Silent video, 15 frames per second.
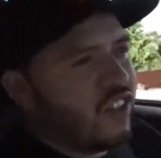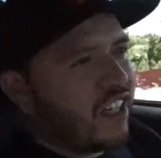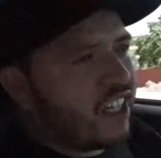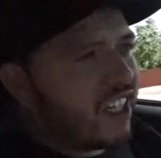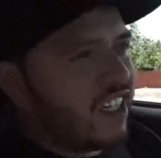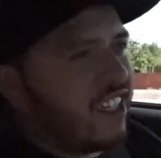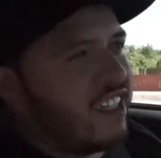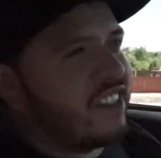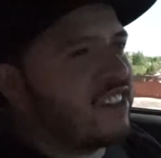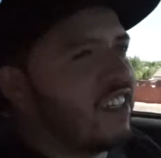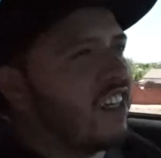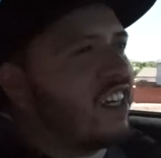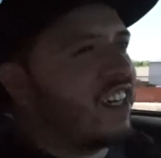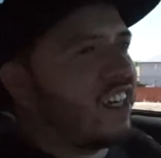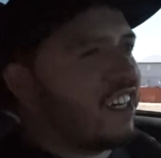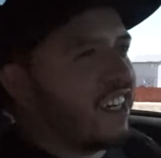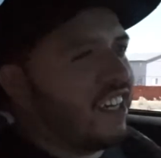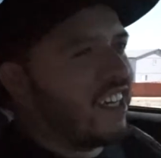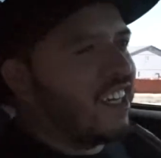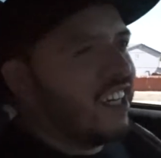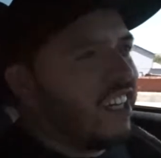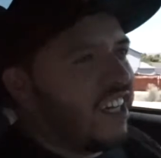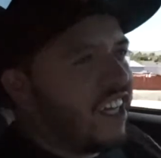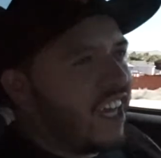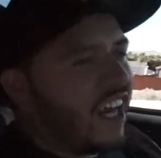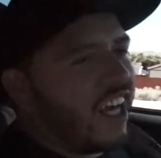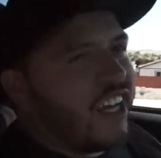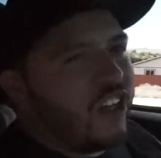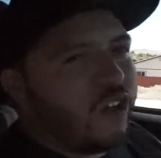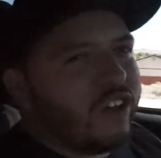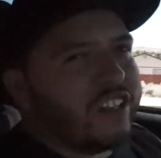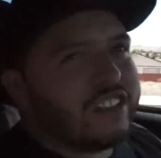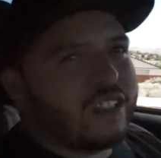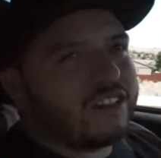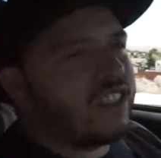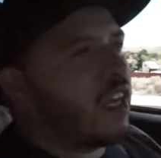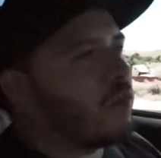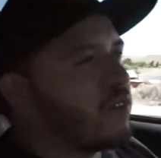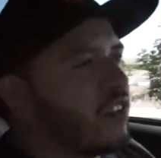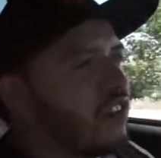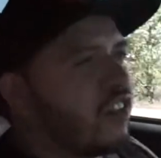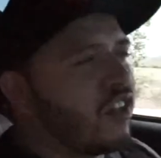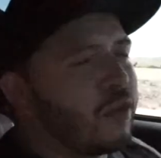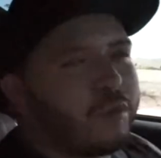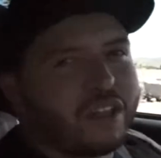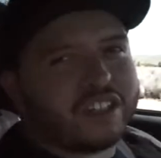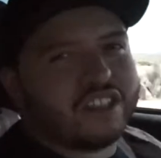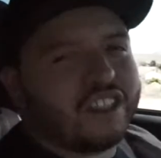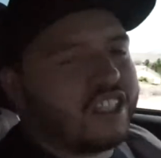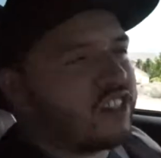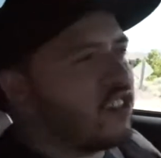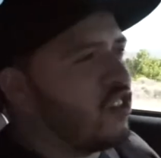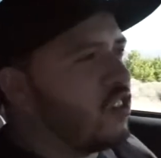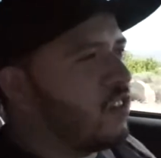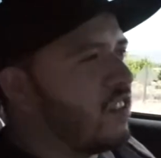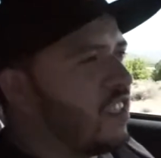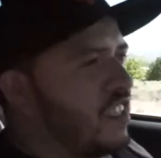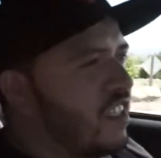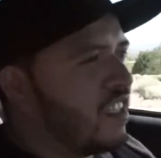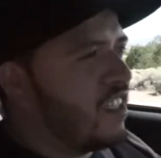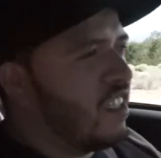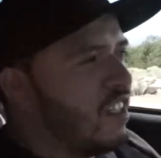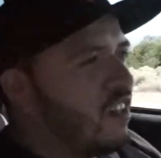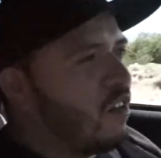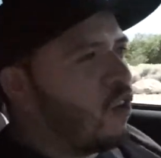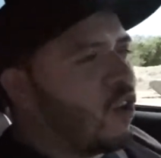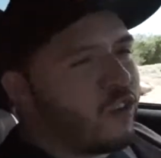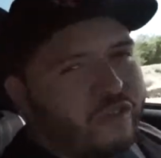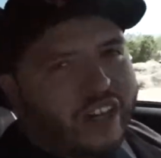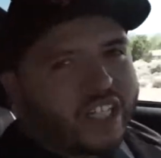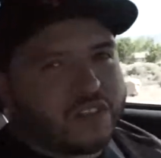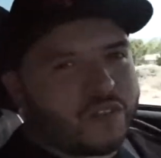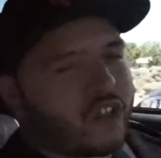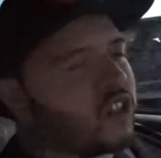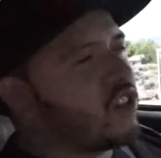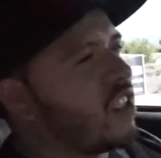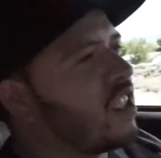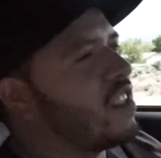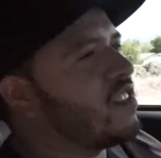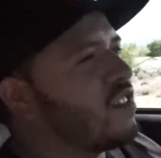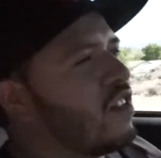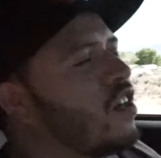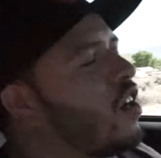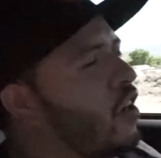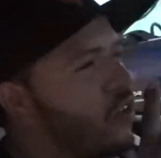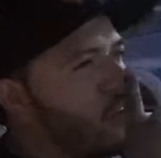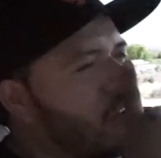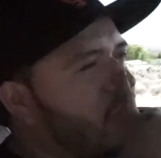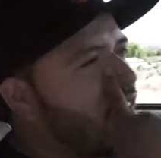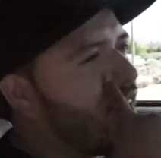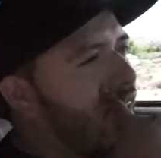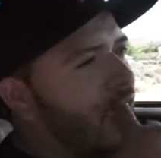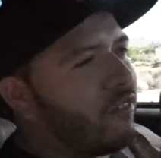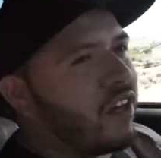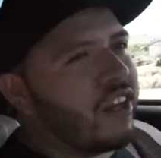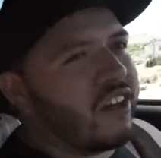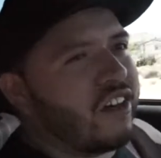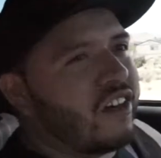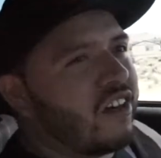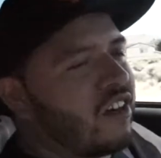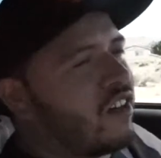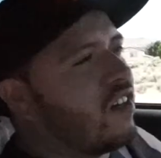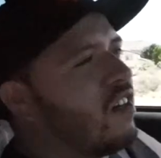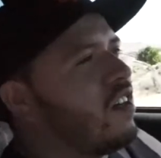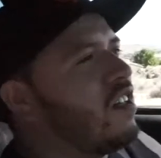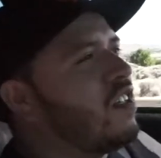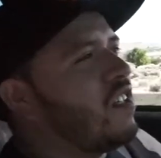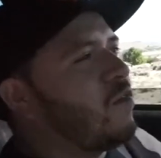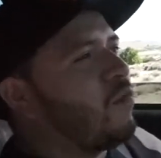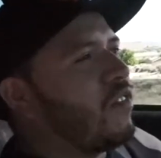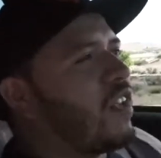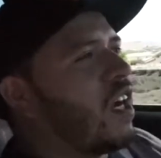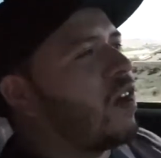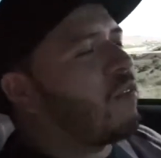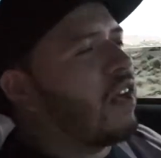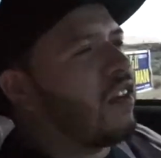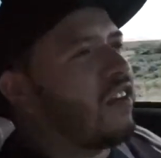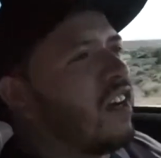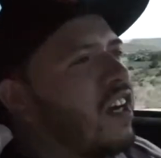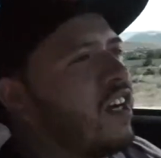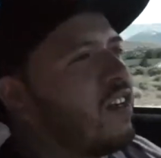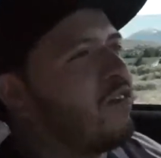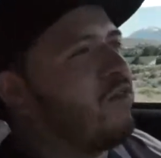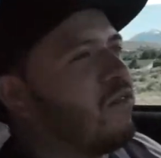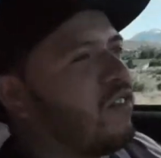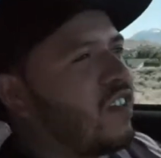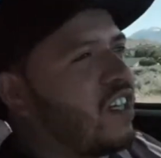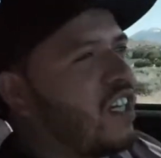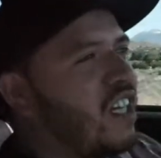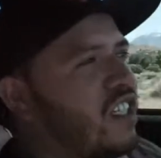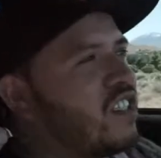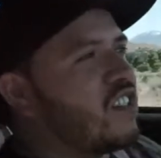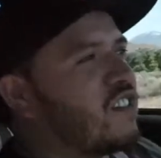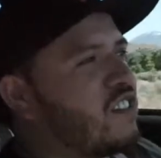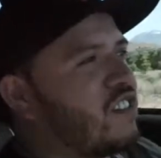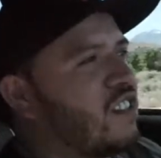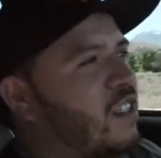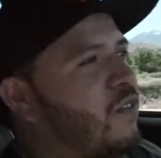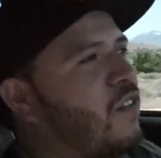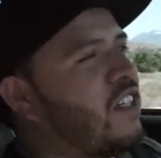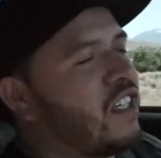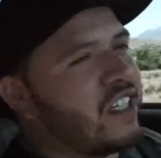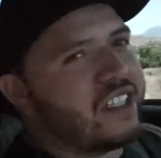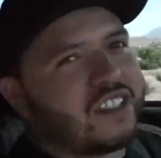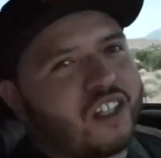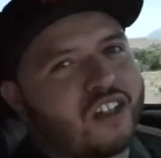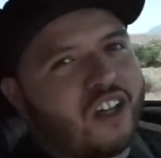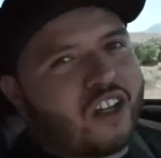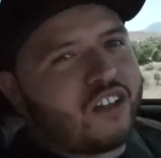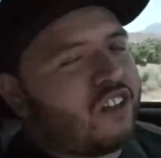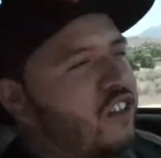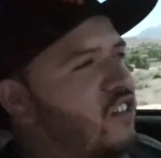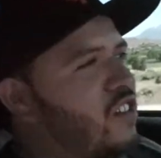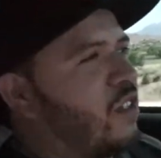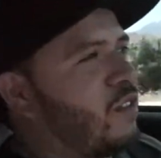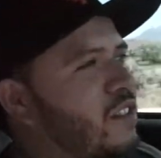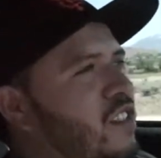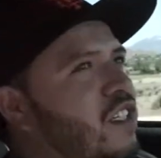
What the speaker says: it, because I do it sometimes, and another person doesn't do it, or vice versa. So I'd rather not. I just, if he does, I'll say what's